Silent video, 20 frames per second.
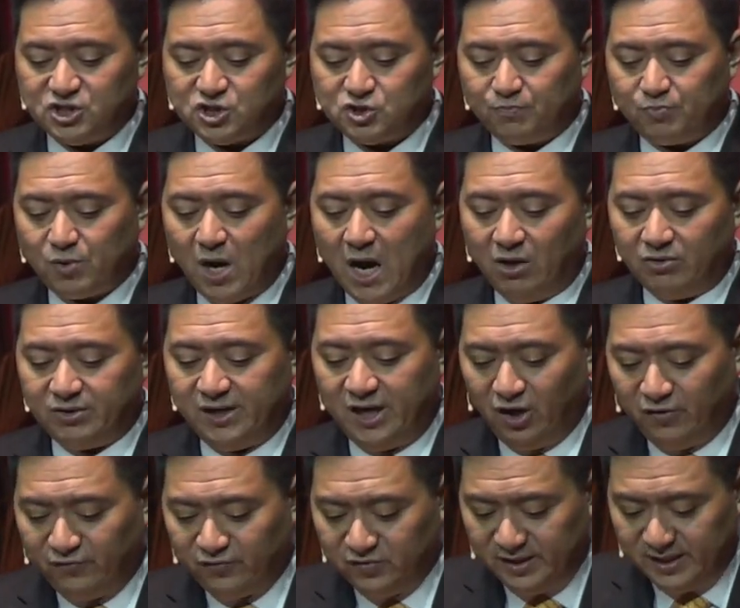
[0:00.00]
Sproul
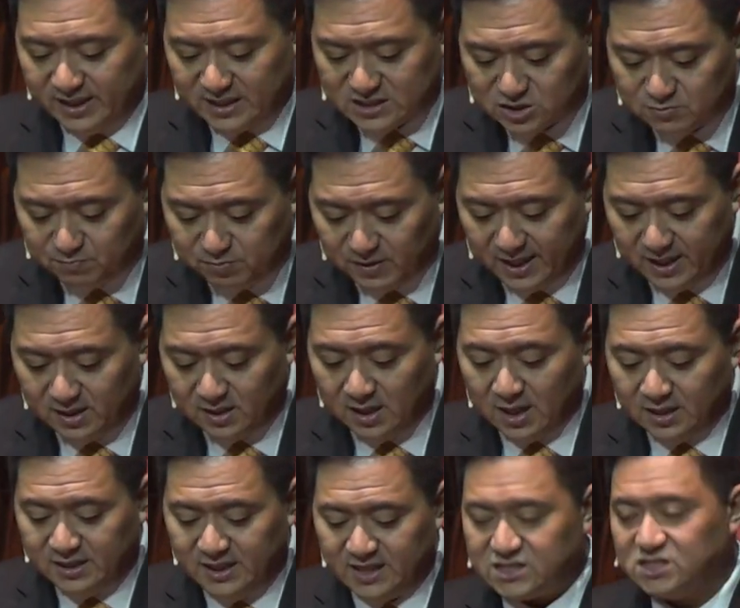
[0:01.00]
carefully explained
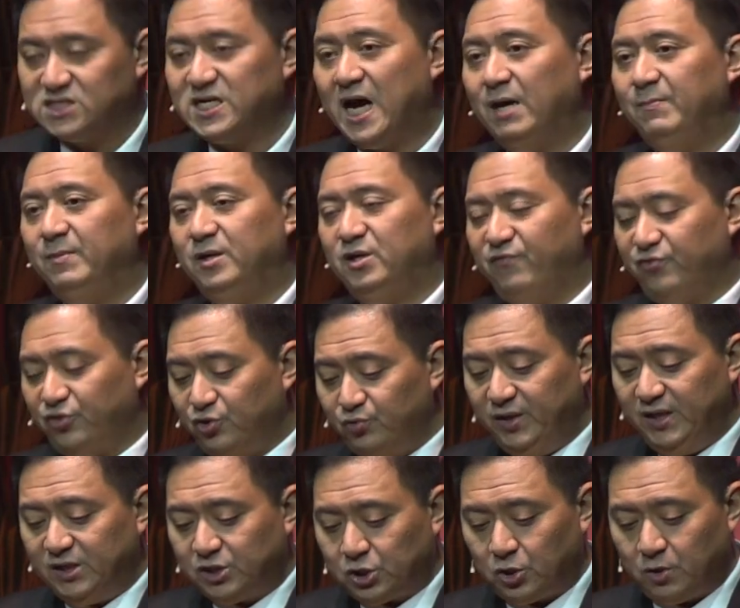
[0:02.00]
the assignment of
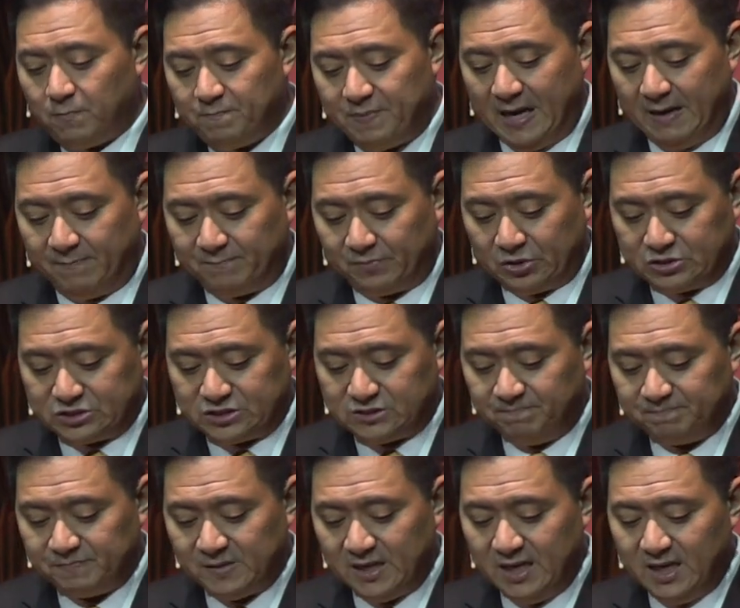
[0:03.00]
three term papers.
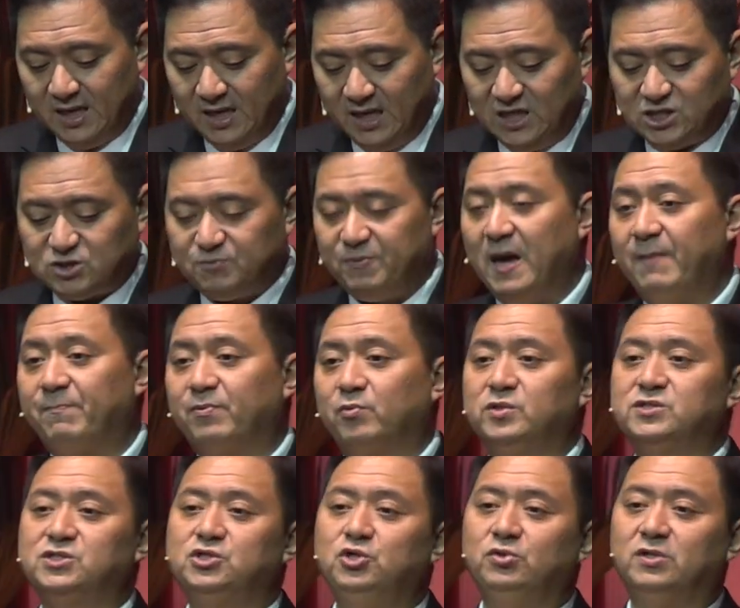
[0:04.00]
Each paper
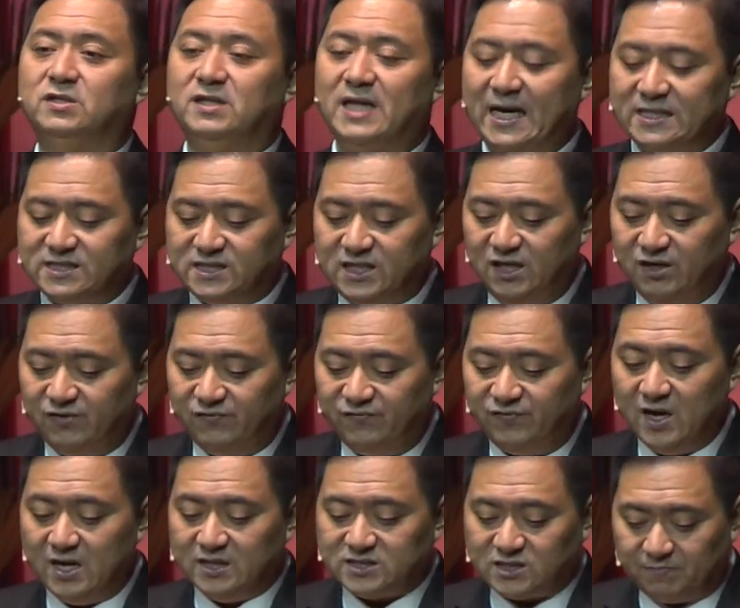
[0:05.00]
was due the last day of
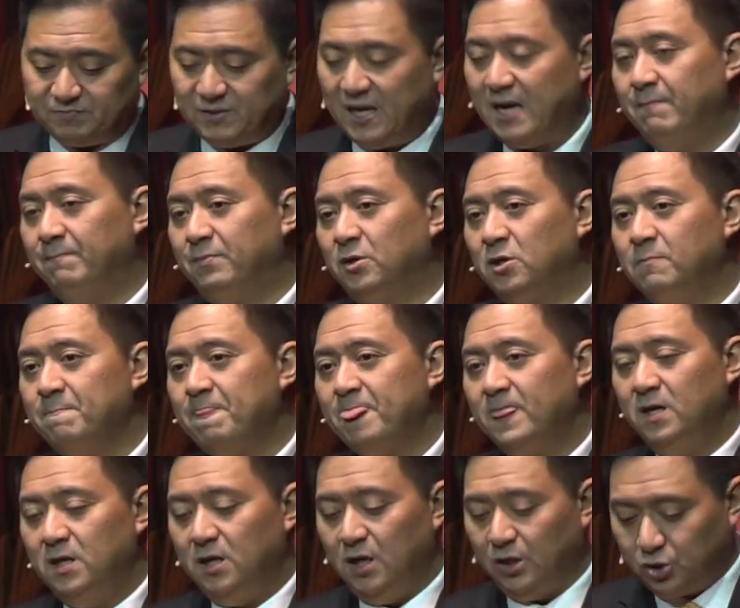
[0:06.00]
September,
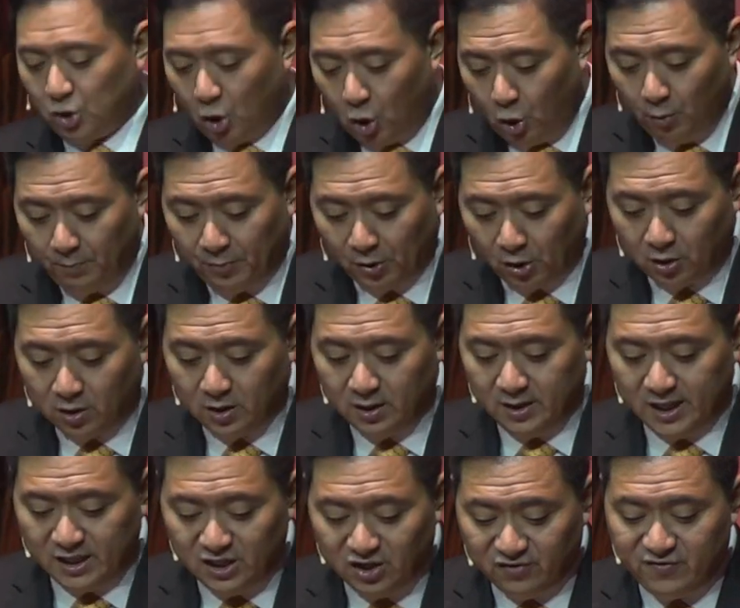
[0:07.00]
October,
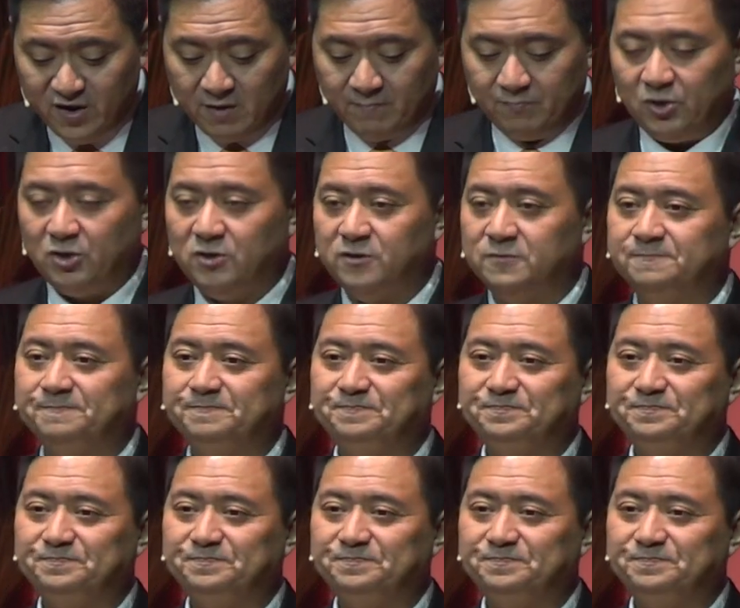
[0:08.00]
and November.